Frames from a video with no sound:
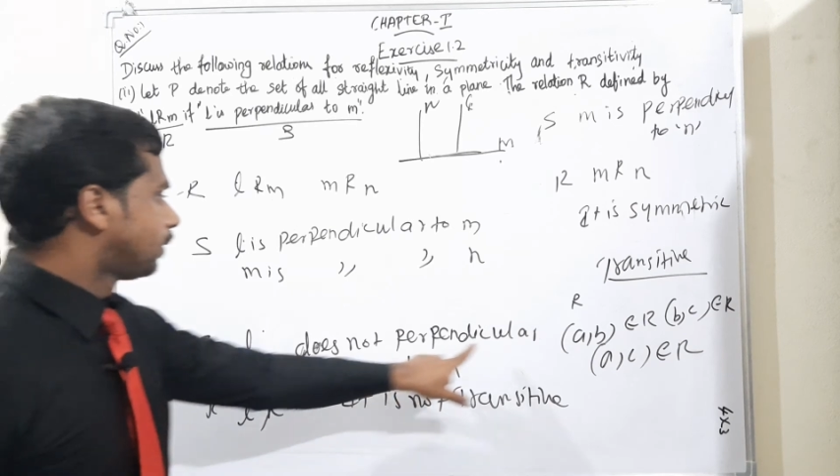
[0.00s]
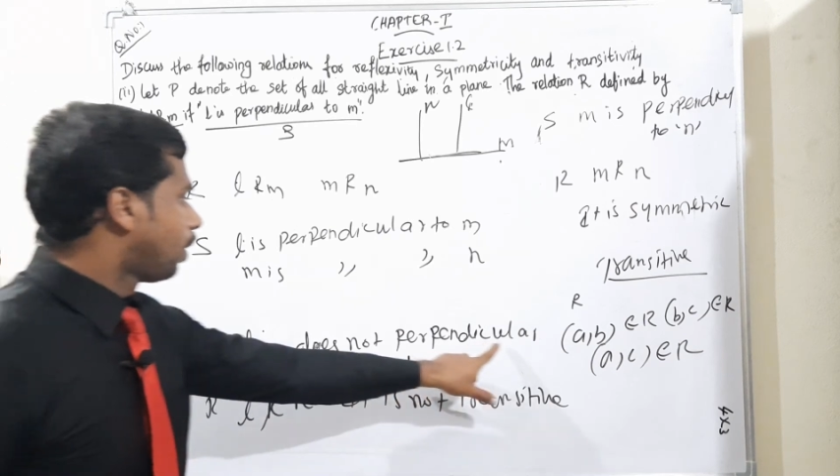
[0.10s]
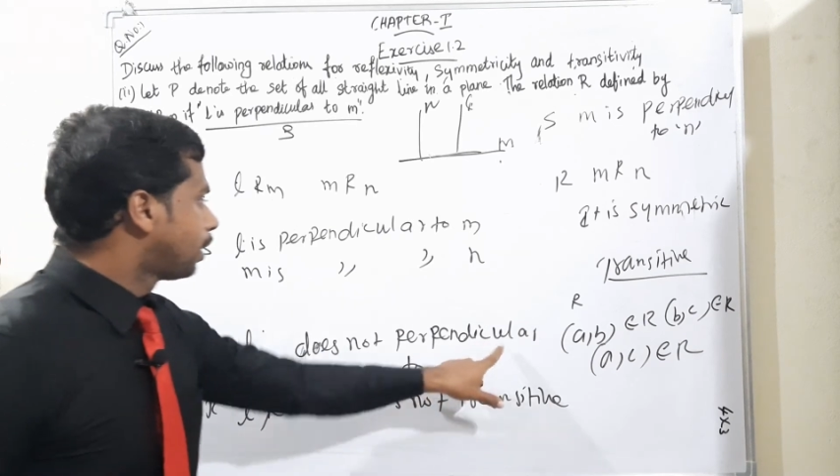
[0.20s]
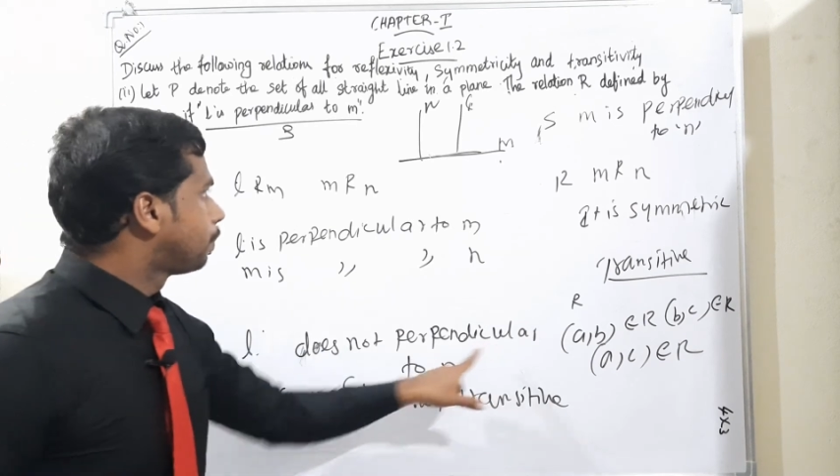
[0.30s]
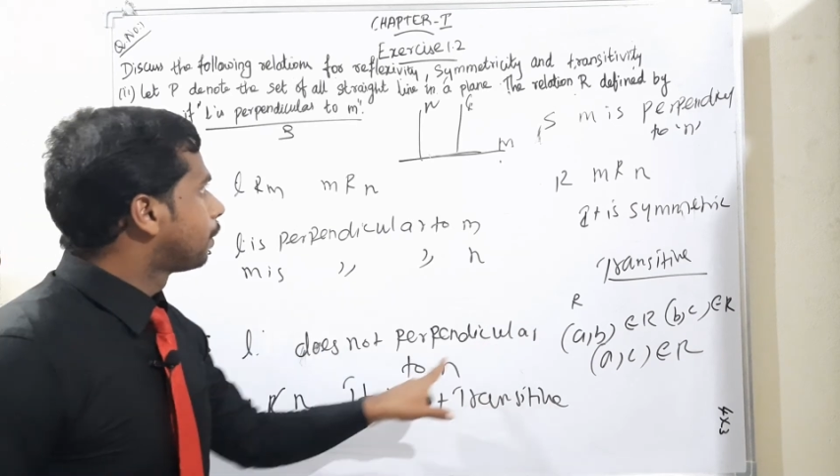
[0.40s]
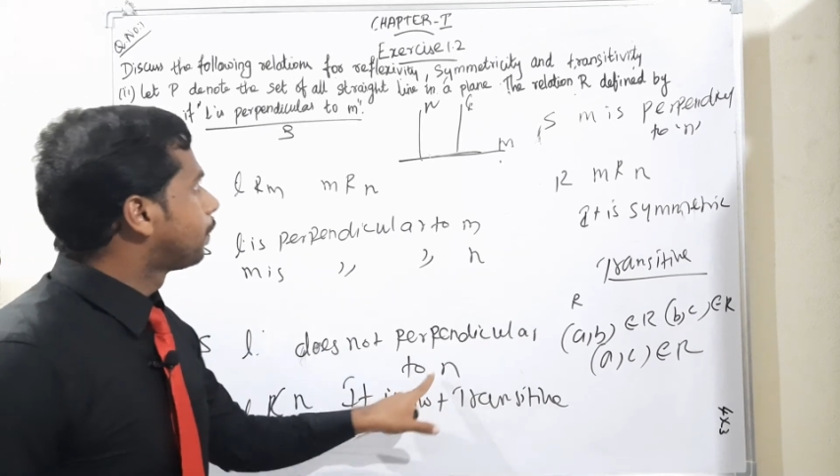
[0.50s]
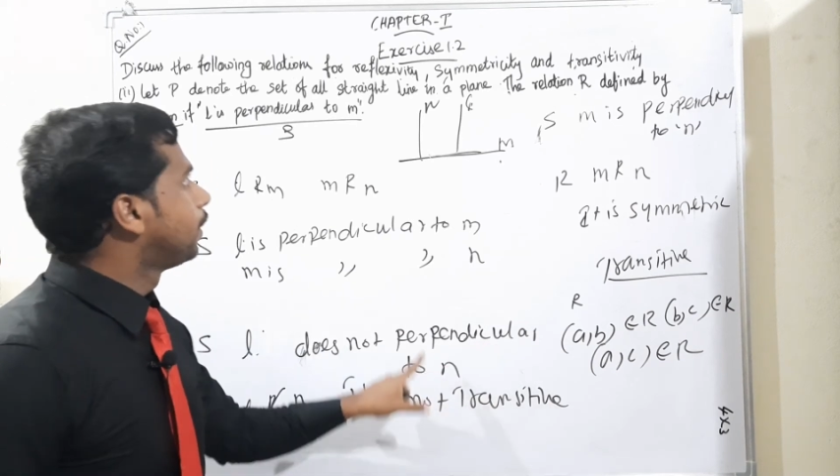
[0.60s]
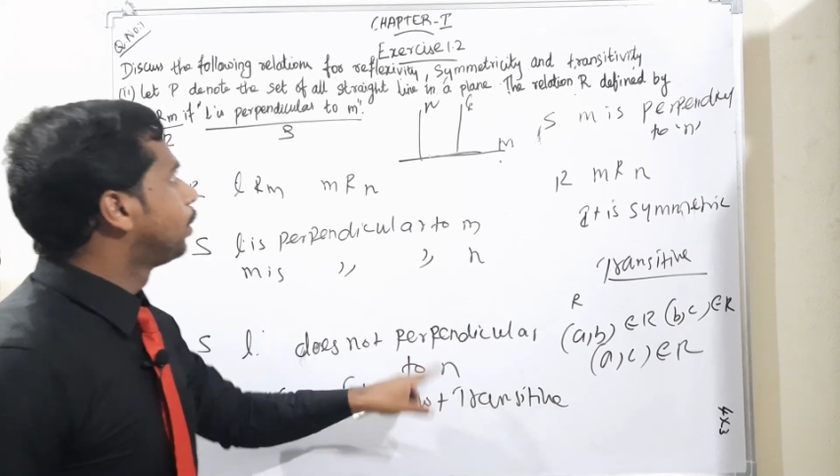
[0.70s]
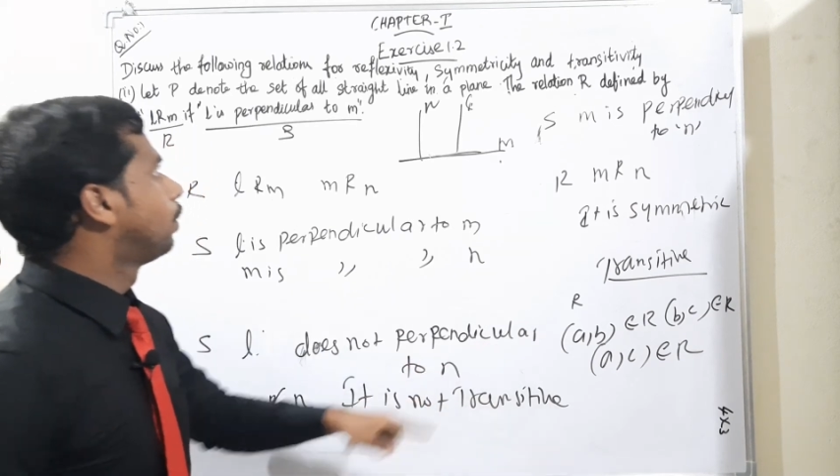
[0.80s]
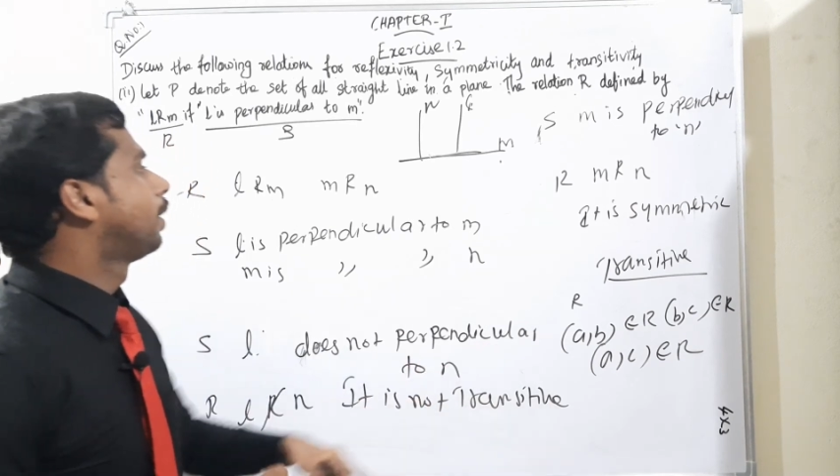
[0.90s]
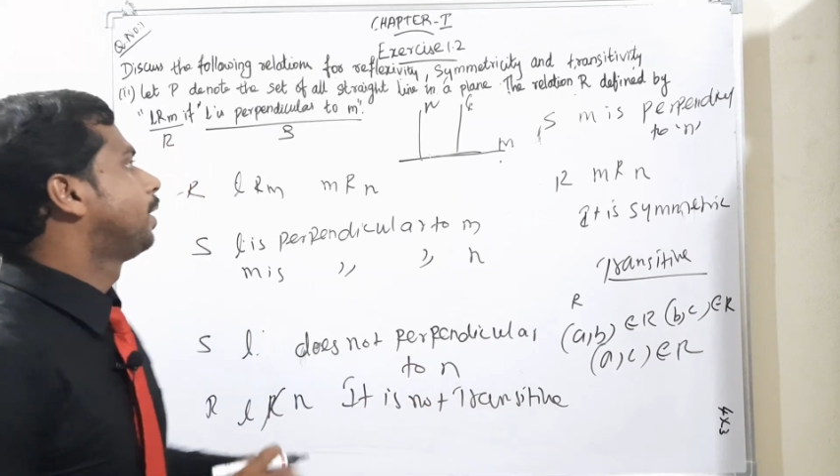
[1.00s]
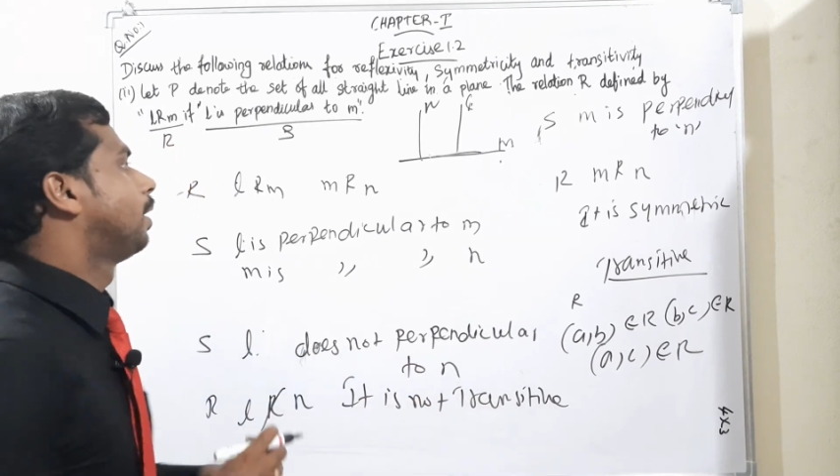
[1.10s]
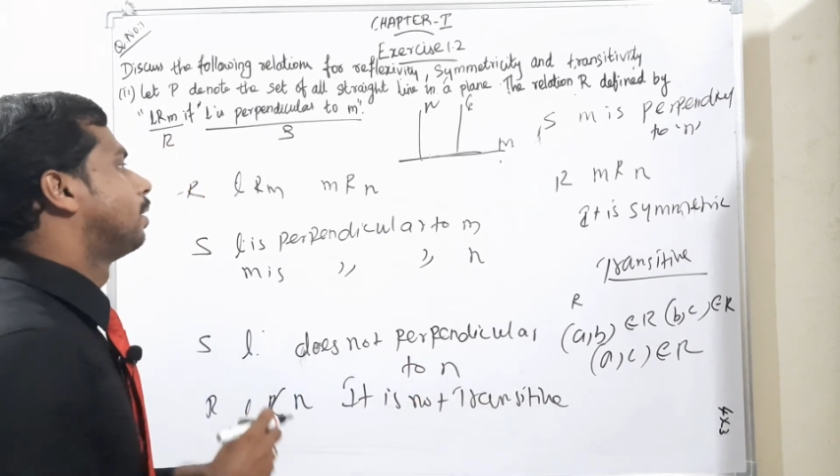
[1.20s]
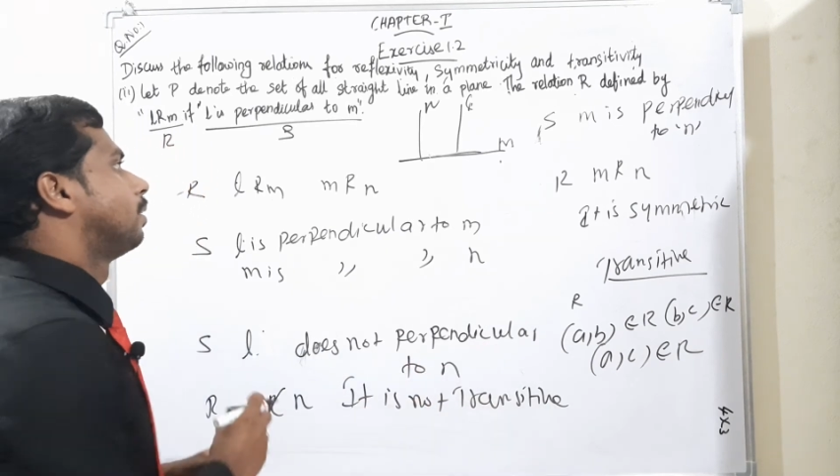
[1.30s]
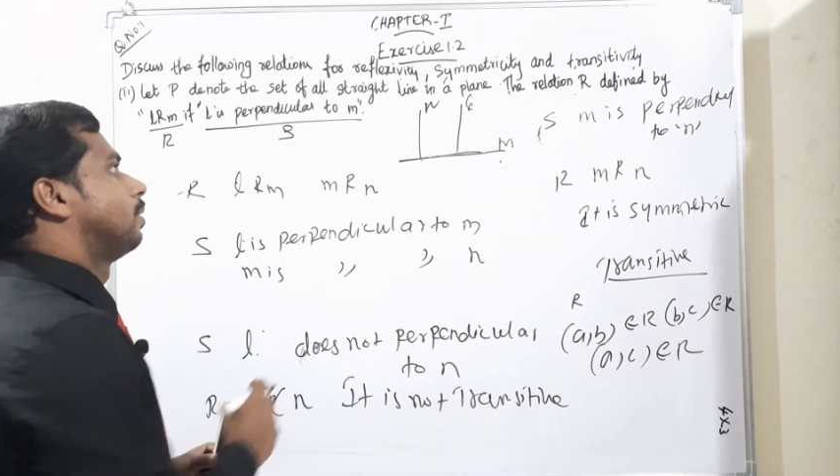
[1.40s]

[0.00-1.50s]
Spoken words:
not perpendicular N.